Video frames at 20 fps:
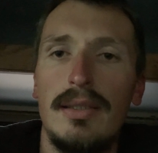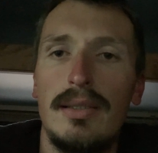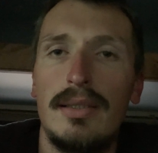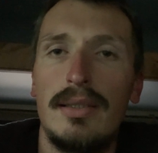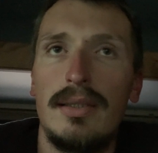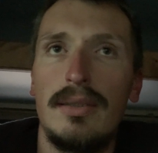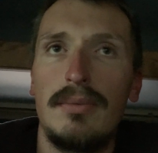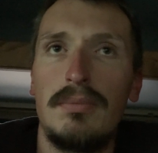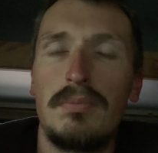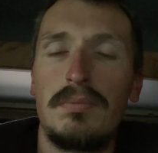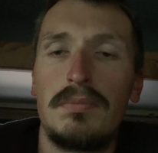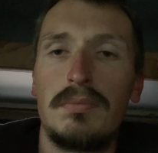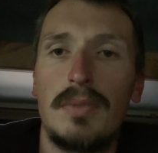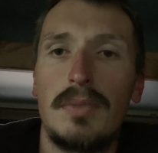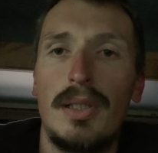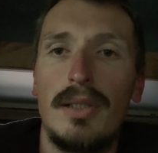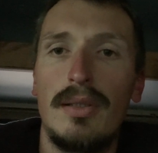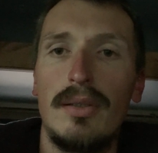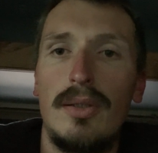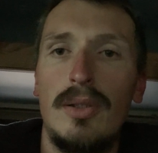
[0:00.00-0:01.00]

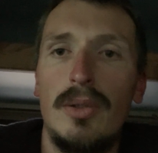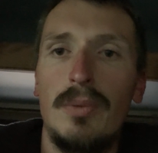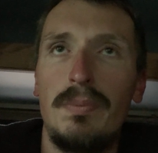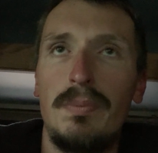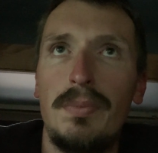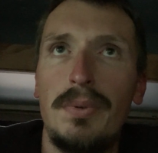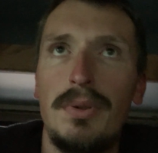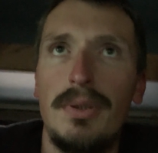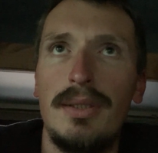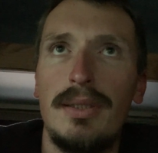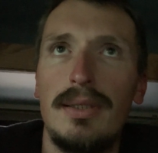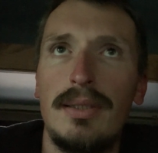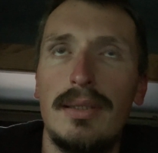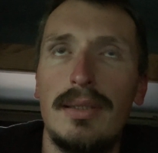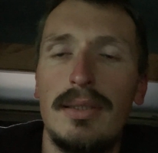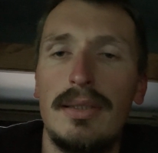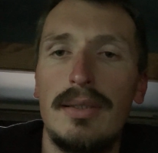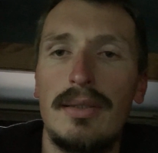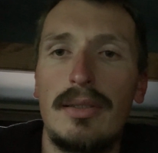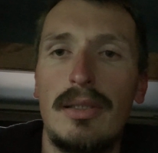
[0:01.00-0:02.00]
I hope
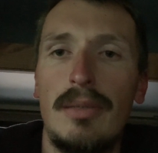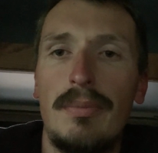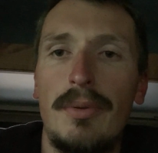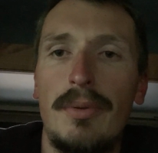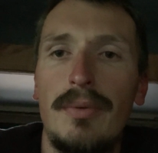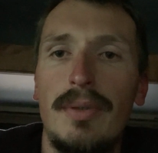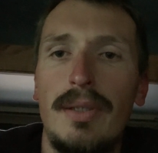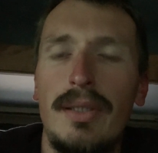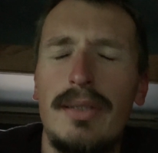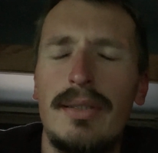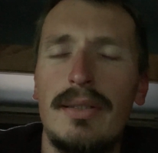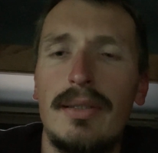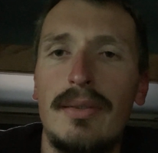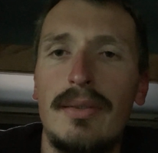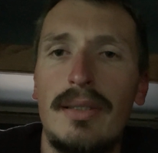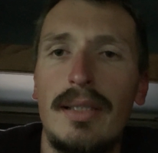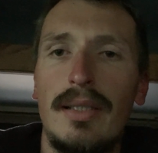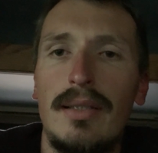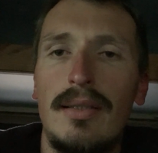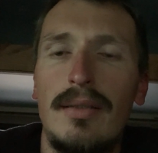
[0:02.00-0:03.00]
in a couple weeks I'll
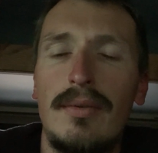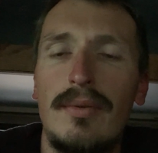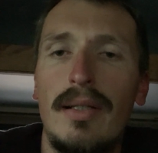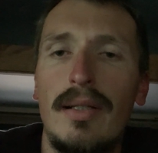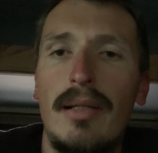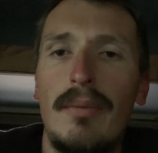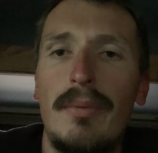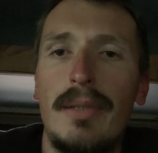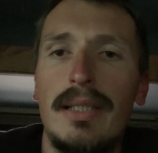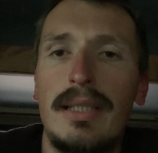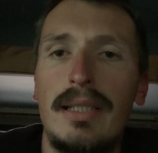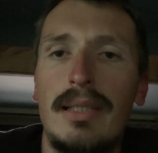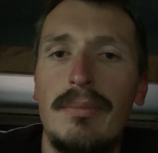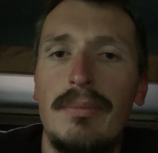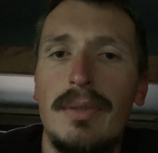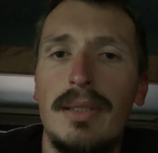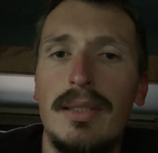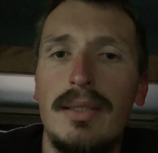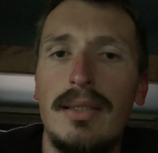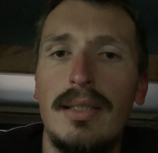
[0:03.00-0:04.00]
get the trailer back,
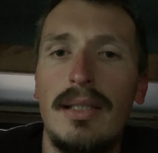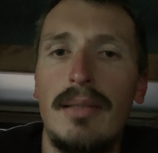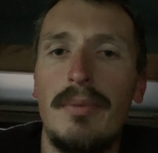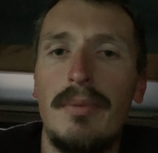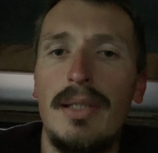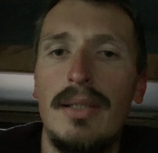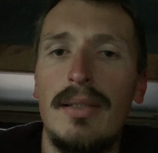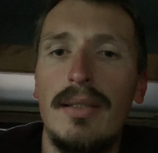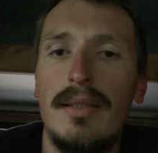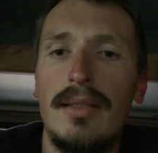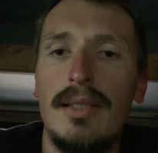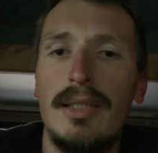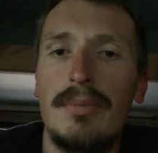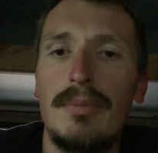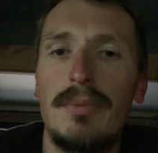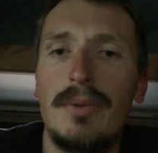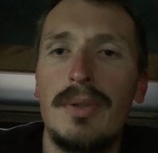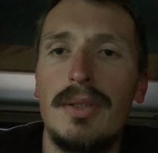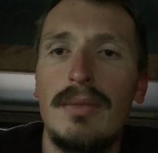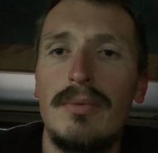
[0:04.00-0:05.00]
but I mean at this
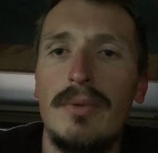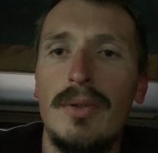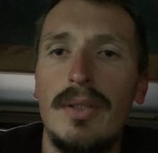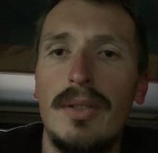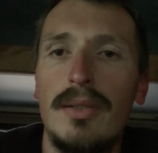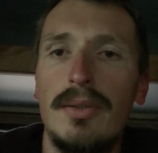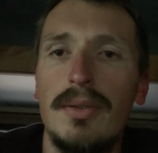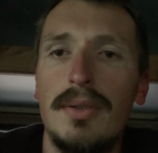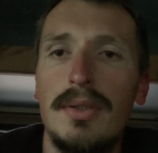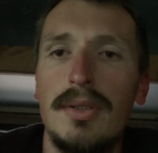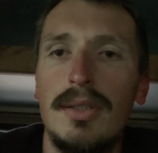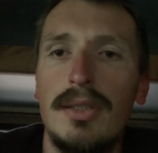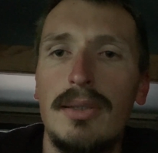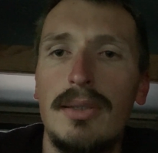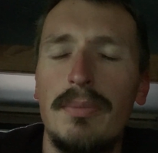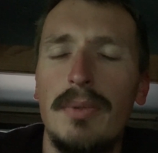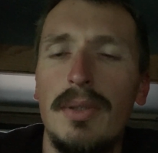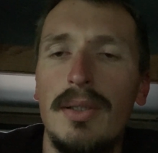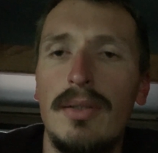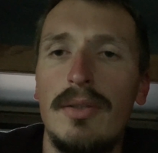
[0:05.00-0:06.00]
point who knows, it's
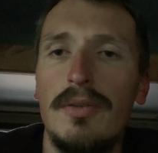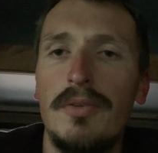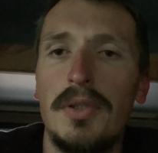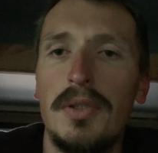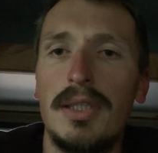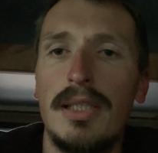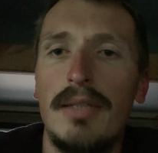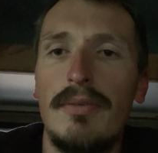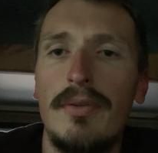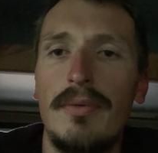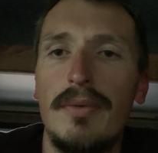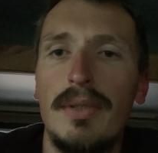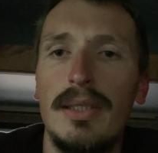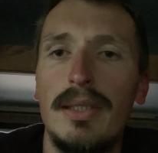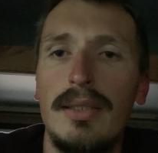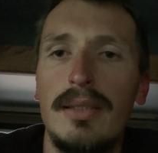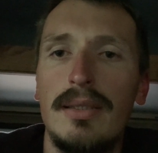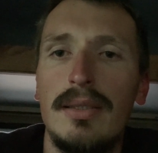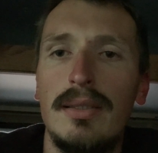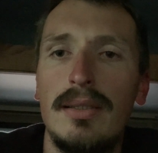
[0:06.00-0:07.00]
been over 7
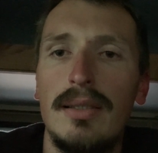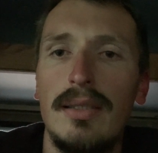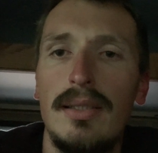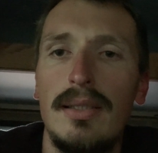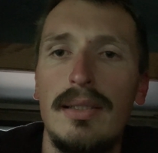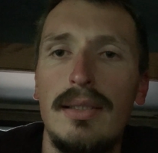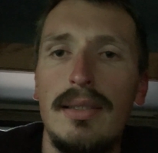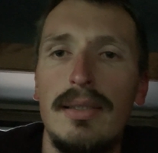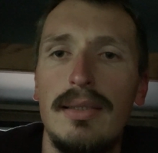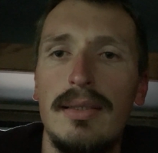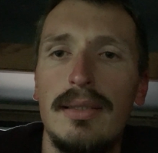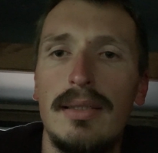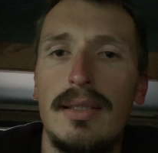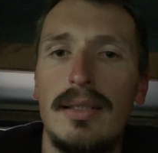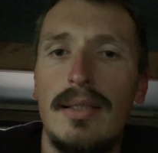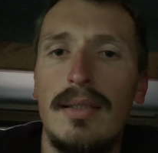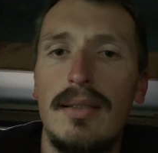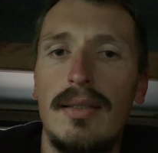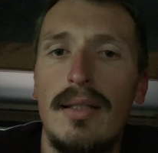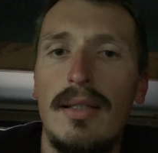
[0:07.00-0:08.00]
weeks,
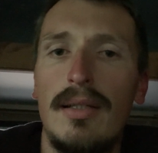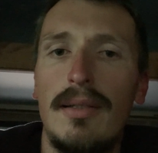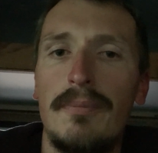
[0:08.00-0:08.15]
and